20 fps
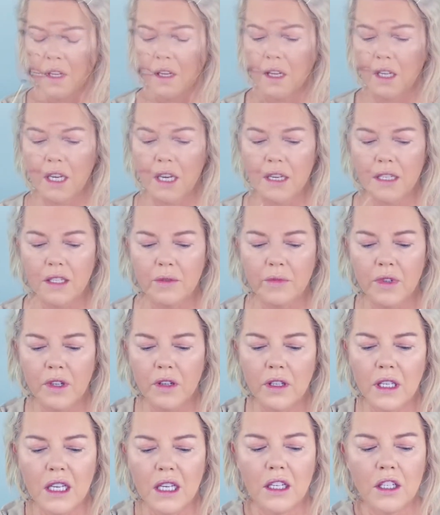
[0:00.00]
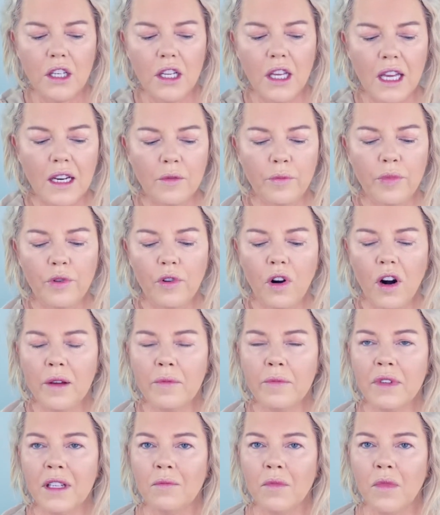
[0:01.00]
Okay, so I'm going in and
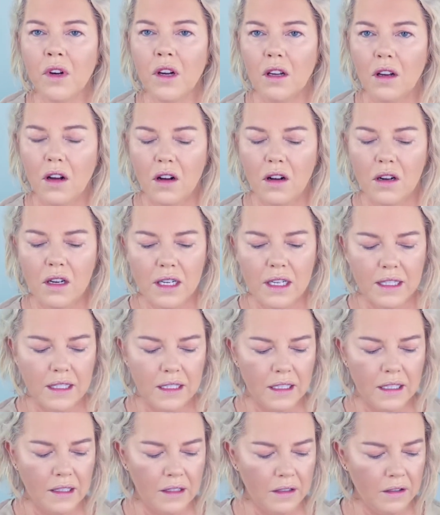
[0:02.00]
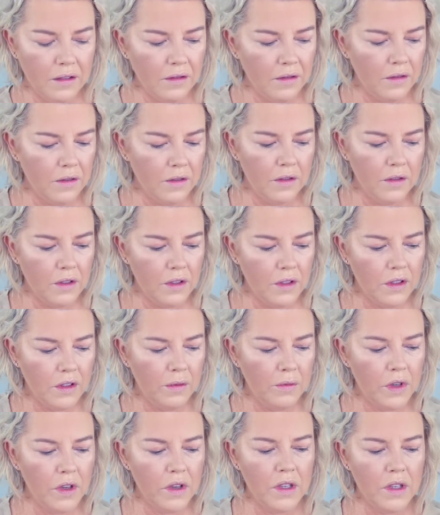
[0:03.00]
priming my eyes now. So
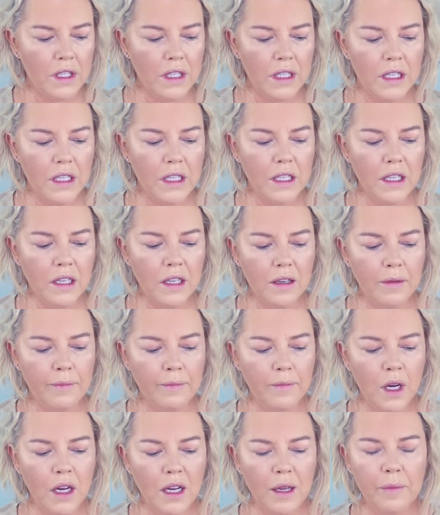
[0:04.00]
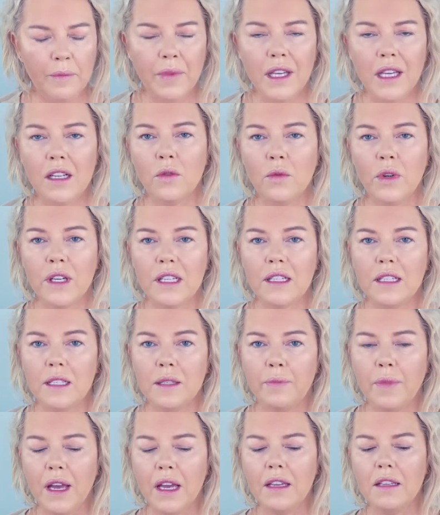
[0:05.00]
I'm using my p.louise
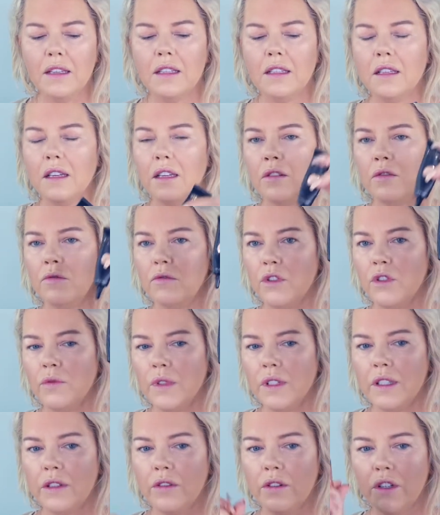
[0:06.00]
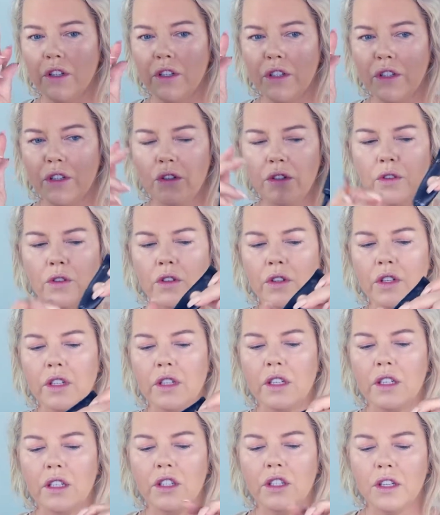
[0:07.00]
base in Rumour 02 on
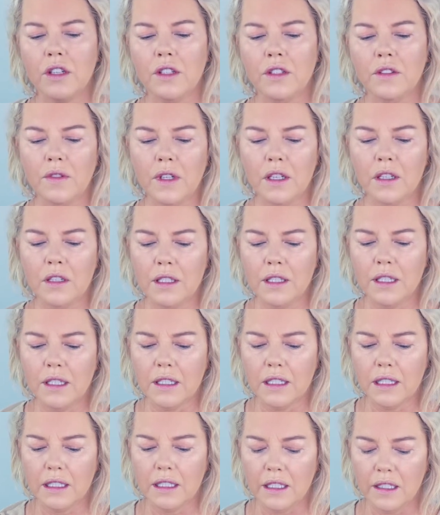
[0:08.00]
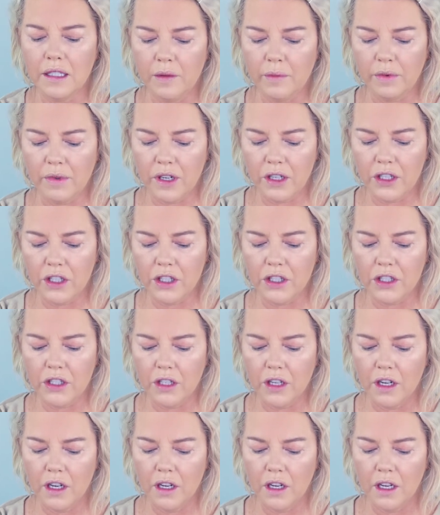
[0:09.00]
a Dose of Colours concealer brush
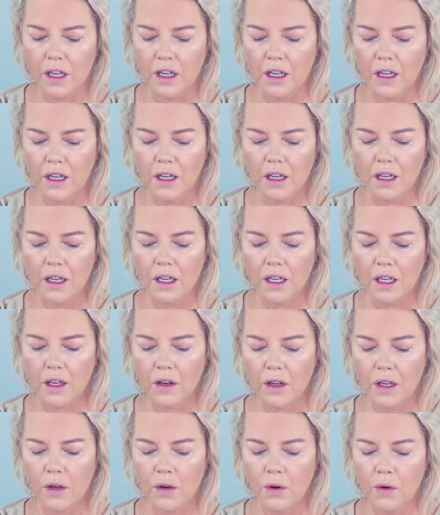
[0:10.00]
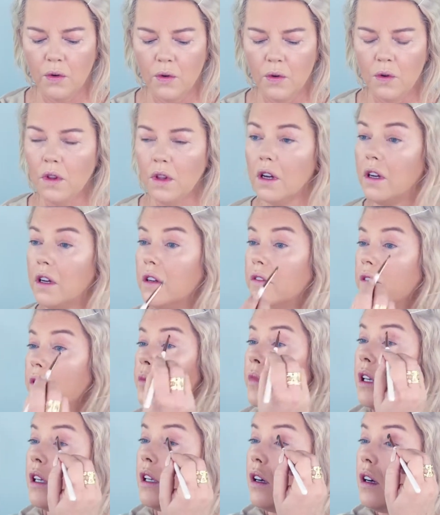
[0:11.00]
and going all over
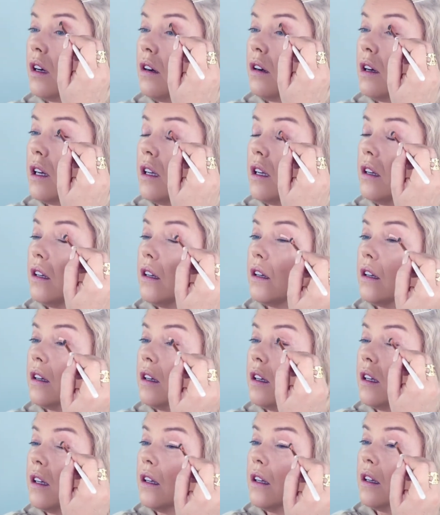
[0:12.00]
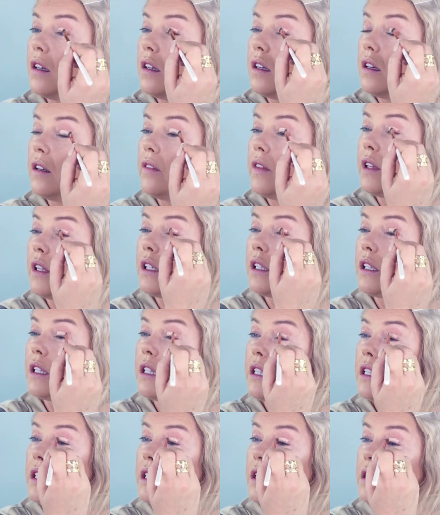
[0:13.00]
my eye, the
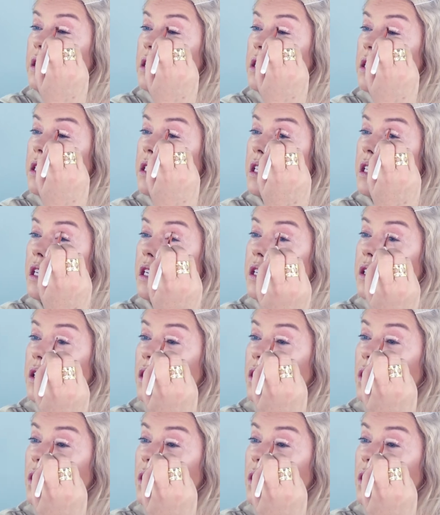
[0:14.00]
lid into the inner